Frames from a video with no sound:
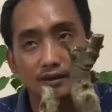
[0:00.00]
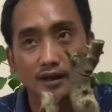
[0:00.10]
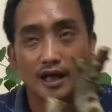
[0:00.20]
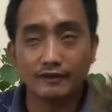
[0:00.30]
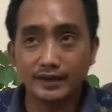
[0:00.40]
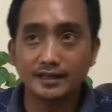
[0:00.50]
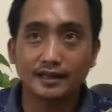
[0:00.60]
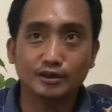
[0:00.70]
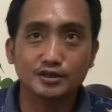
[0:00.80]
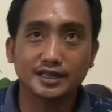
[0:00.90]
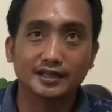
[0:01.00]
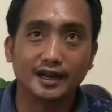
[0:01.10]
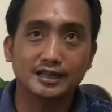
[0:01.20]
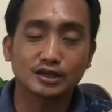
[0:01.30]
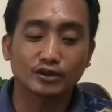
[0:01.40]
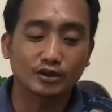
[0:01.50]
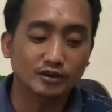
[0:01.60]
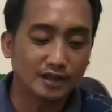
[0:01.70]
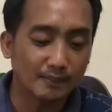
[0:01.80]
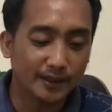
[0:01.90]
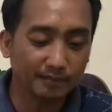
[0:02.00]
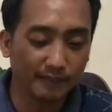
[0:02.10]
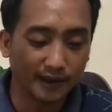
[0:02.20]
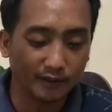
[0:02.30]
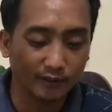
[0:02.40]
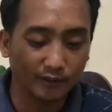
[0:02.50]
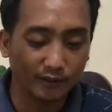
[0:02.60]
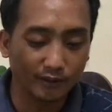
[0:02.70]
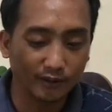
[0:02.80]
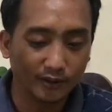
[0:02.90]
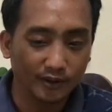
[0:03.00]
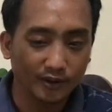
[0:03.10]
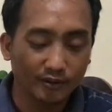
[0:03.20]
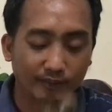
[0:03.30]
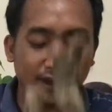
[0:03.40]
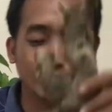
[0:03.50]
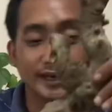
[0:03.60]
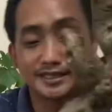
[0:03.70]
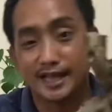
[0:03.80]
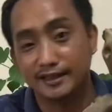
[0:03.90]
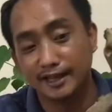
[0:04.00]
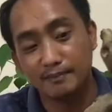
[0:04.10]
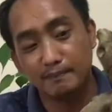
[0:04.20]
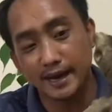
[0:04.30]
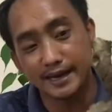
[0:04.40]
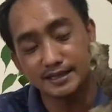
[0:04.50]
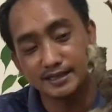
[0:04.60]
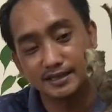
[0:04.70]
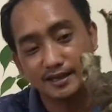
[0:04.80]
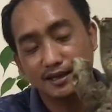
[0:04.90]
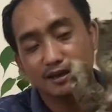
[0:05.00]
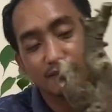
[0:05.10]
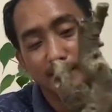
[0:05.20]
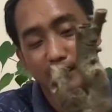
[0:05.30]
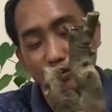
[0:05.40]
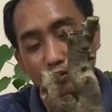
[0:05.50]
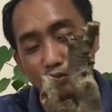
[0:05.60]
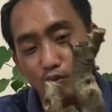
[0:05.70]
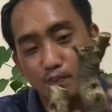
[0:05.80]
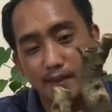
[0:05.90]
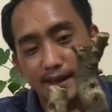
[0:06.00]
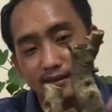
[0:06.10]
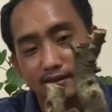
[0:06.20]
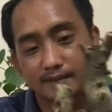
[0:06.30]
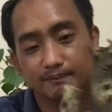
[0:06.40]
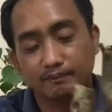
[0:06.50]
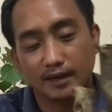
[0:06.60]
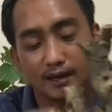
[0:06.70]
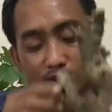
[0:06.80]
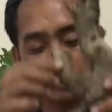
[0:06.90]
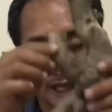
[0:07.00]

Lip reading: having that consideration, no? Dapat merong extended base, merong movement, merong